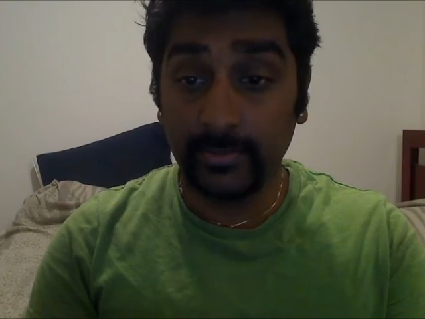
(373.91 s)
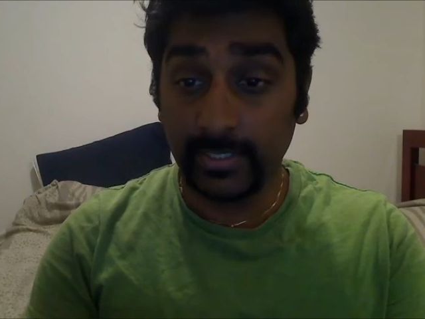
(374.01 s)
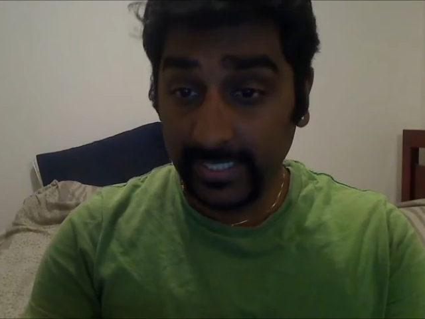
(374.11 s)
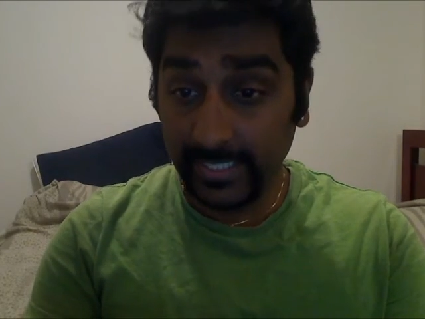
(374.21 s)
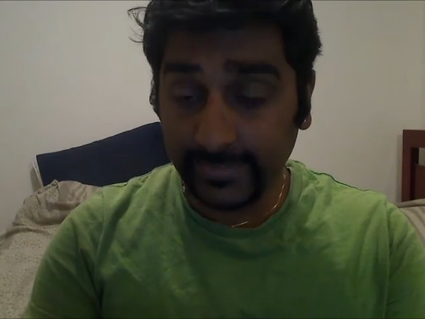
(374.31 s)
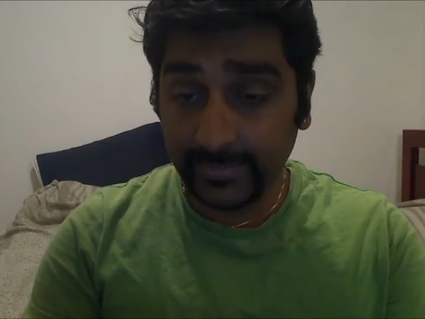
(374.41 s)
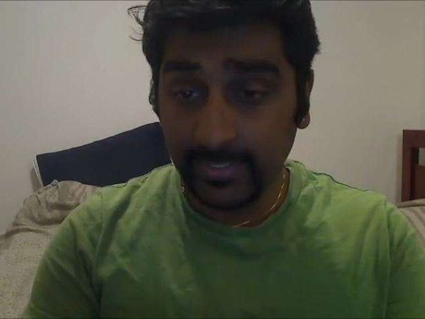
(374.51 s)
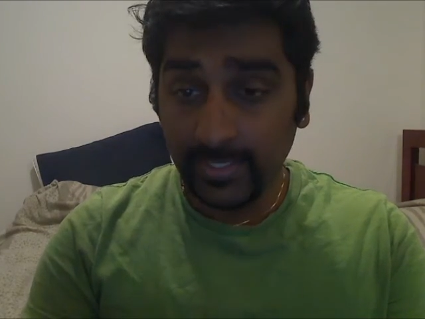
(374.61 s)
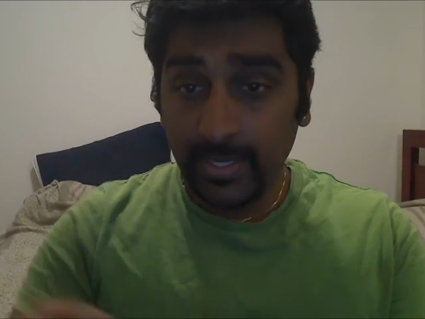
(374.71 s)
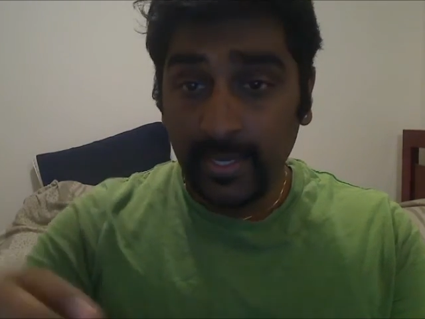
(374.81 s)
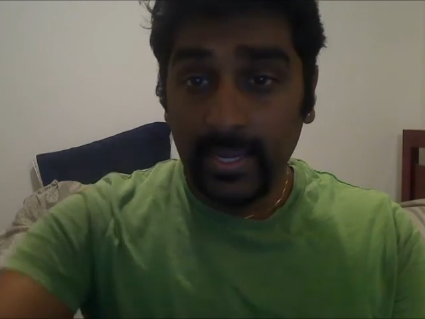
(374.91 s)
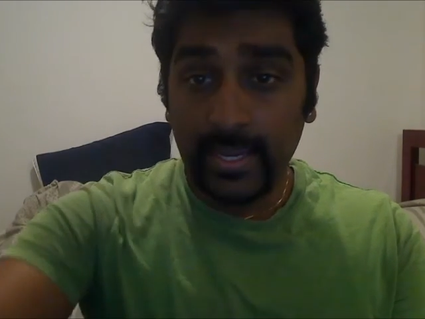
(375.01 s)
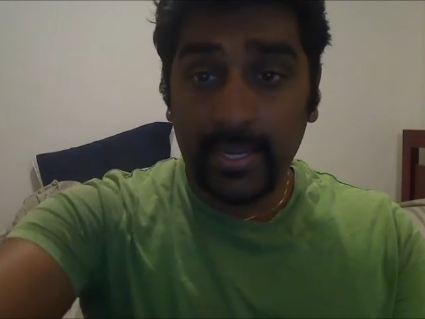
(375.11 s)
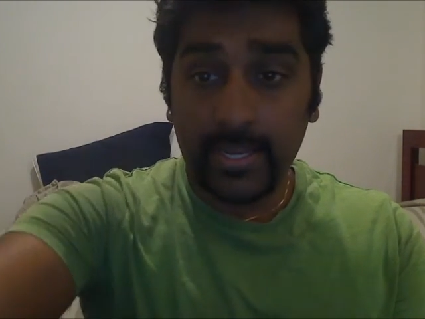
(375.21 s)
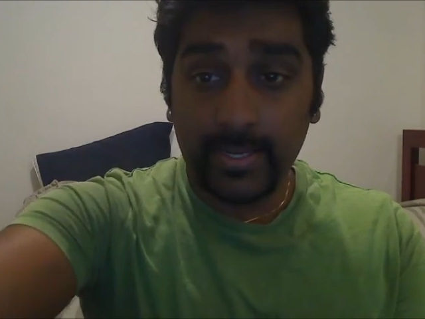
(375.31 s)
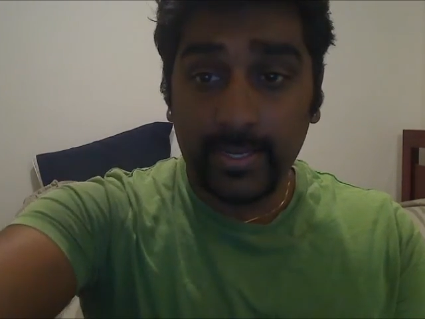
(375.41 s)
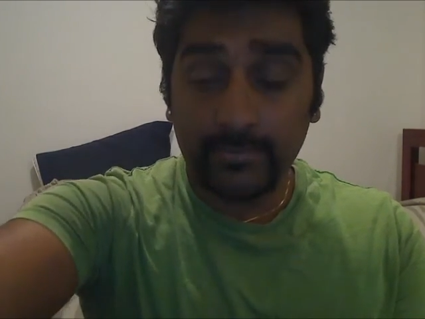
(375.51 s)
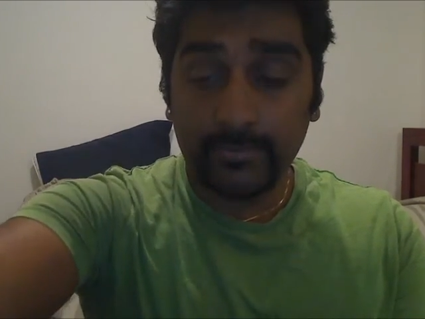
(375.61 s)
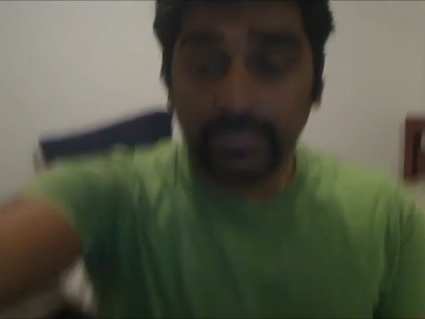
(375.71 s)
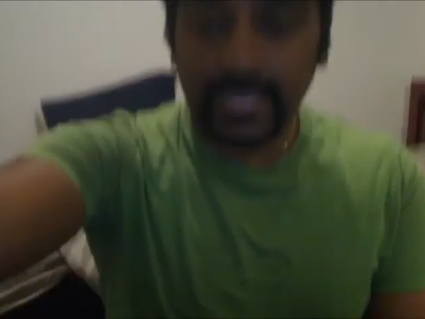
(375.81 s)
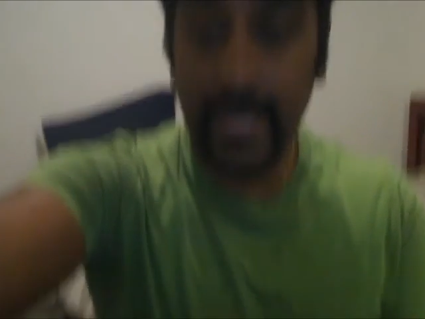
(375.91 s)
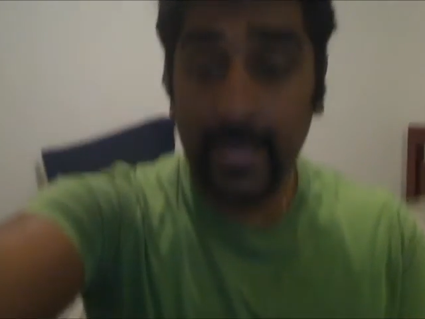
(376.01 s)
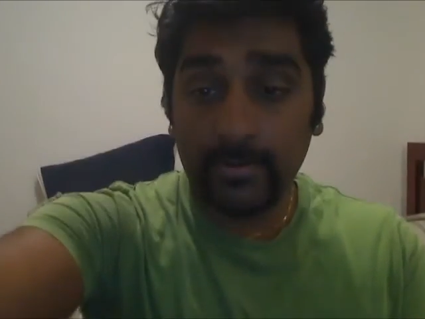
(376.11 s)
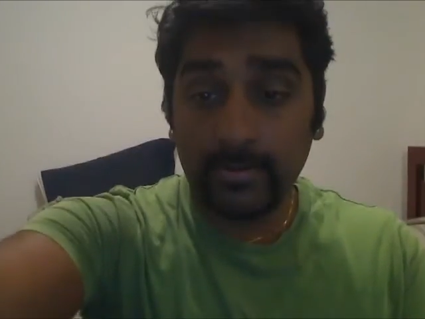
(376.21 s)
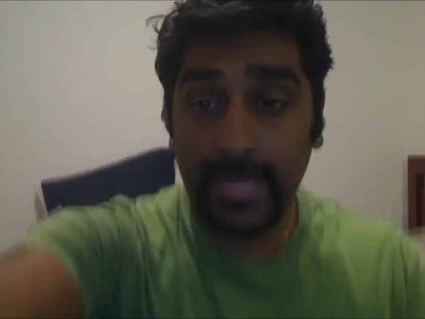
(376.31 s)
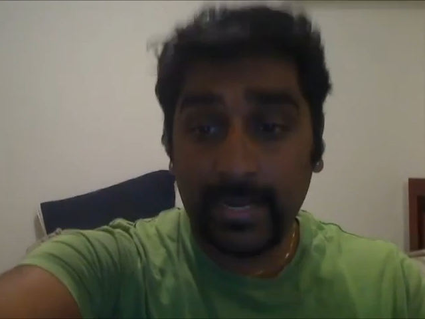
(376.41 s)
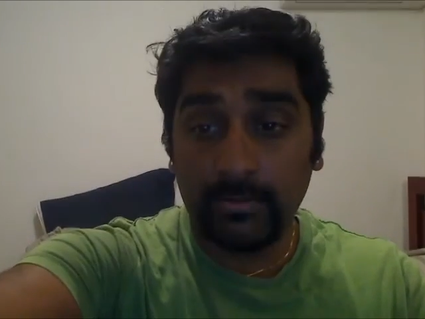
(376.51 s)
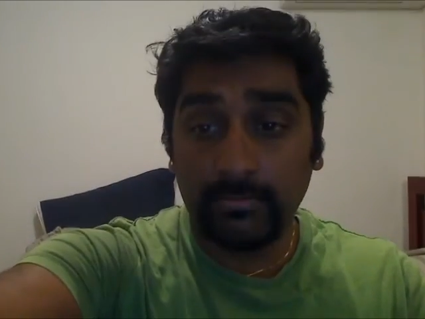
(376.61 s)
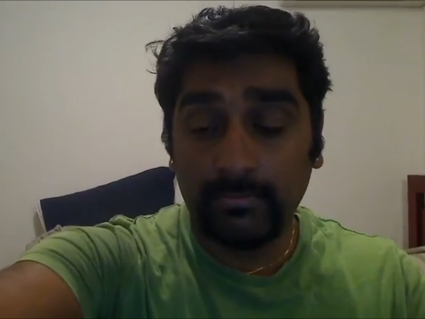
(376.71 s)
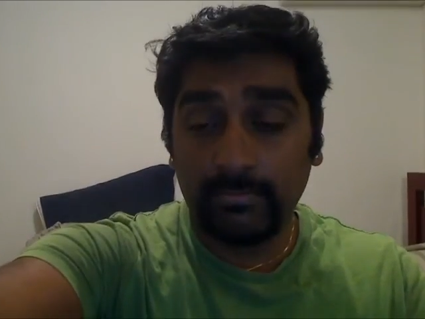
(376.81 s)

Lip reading: a case, and how